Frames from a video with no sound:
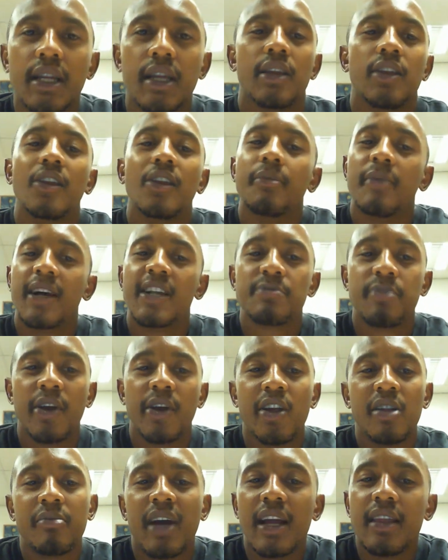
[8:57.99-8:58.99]
You must bear
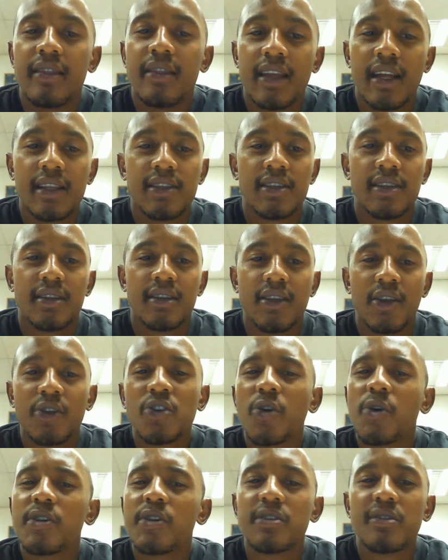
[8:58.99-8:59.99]
in mind that your
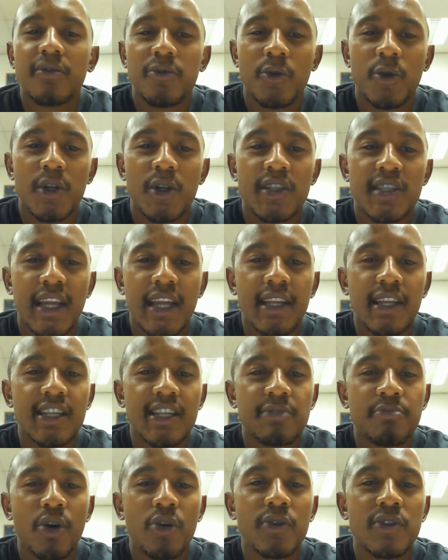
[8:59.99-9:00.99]
choice of words can
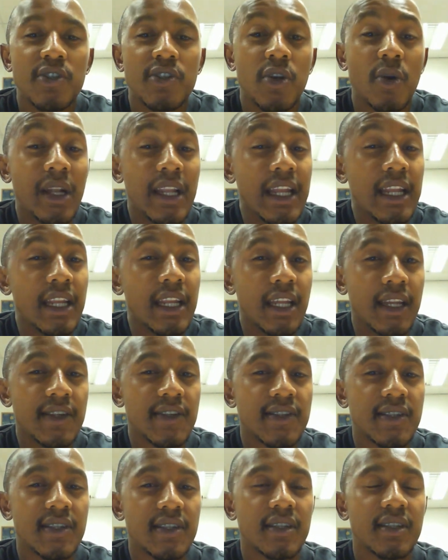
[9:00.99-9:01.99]
expose your
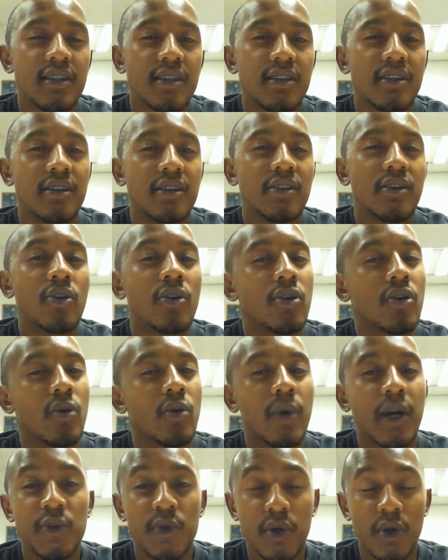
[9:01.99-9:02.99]
leanings, or
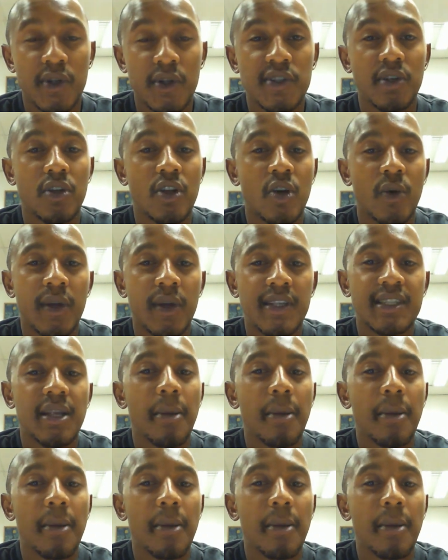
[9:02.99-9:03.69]
what we also know as